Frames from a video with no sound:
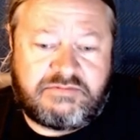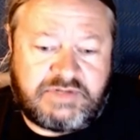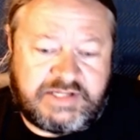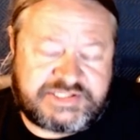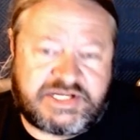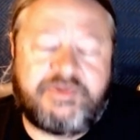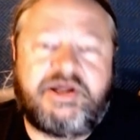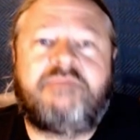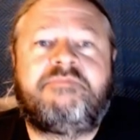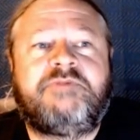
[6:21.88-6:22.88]
it's coming
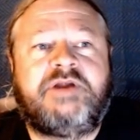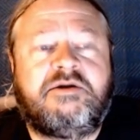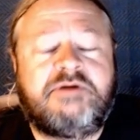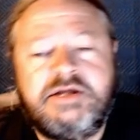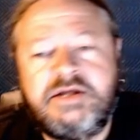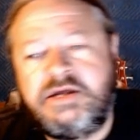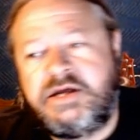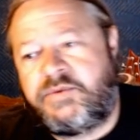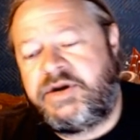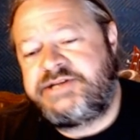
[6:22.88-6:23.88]
up. You know,
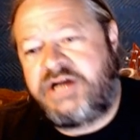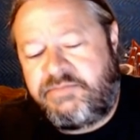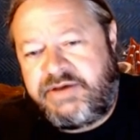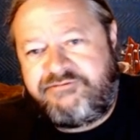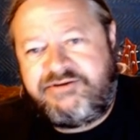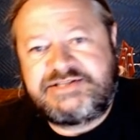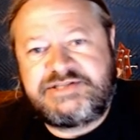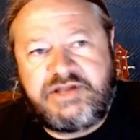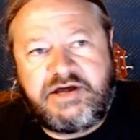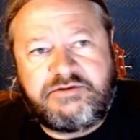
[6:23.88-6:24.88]
and we're not talking about
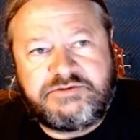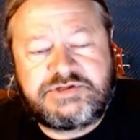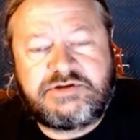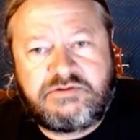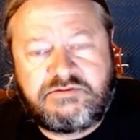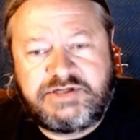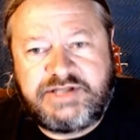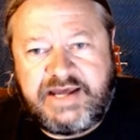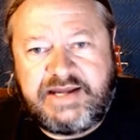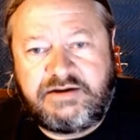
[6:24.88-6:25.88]
fixing those
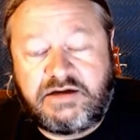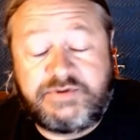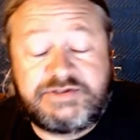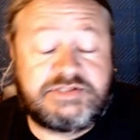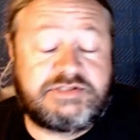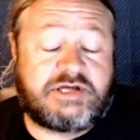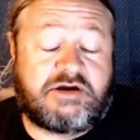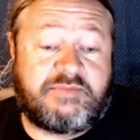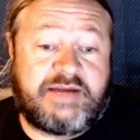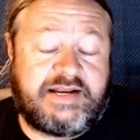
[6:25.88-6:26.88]
today. Oh, we should
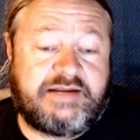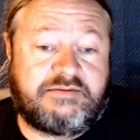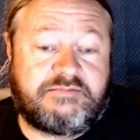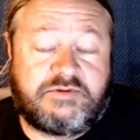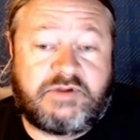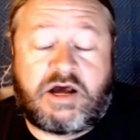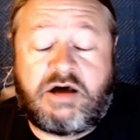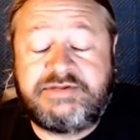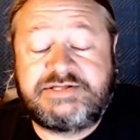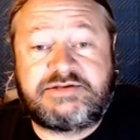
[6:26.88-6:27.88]
talk about it.
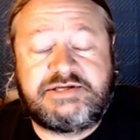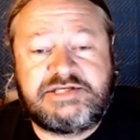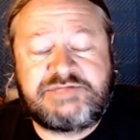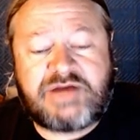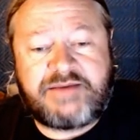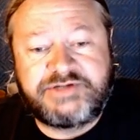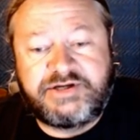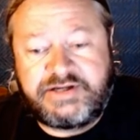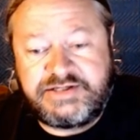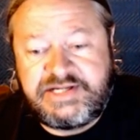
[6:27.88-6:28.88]
All these these problems are
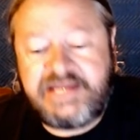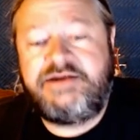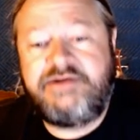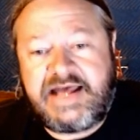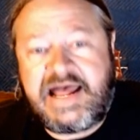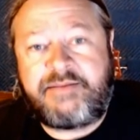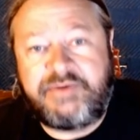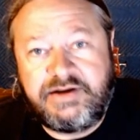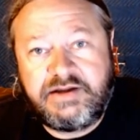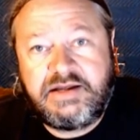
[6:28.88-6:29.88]
going to continue to
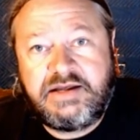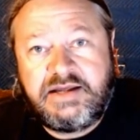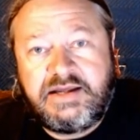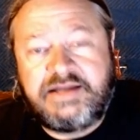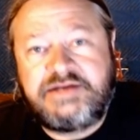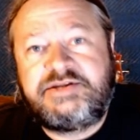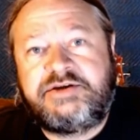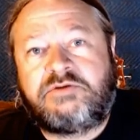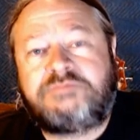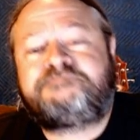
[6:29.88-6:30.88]
happen
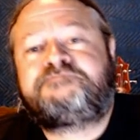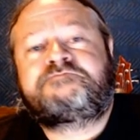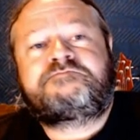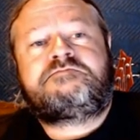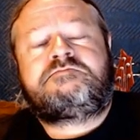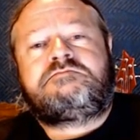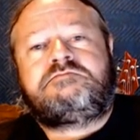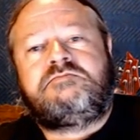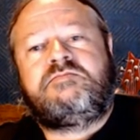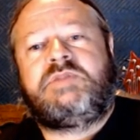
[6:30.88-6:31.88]
until
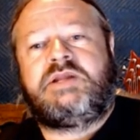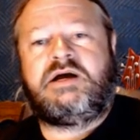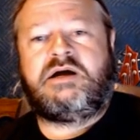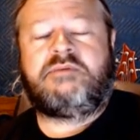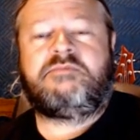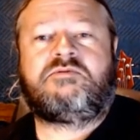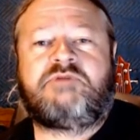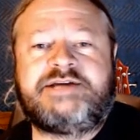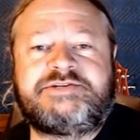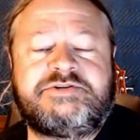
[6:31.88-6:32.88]
um,
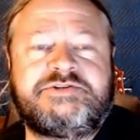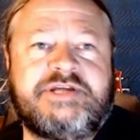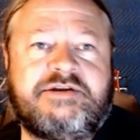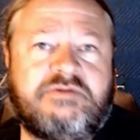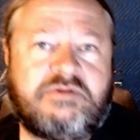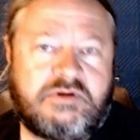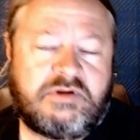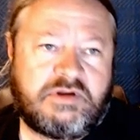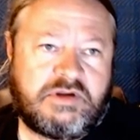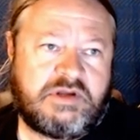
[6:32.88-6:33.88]
racers and
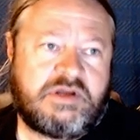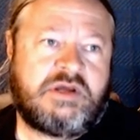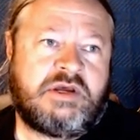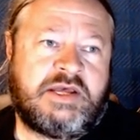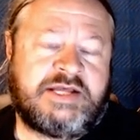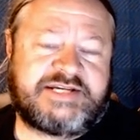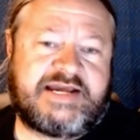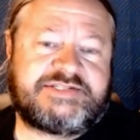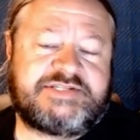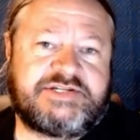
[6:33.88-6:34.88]

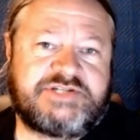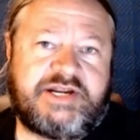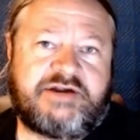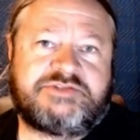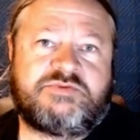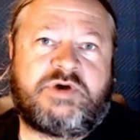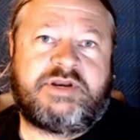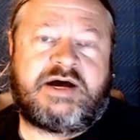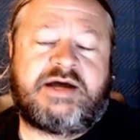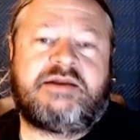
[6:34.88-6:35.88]
chassis engineers and
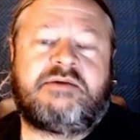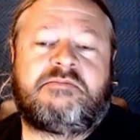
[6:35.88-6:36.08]
whatnot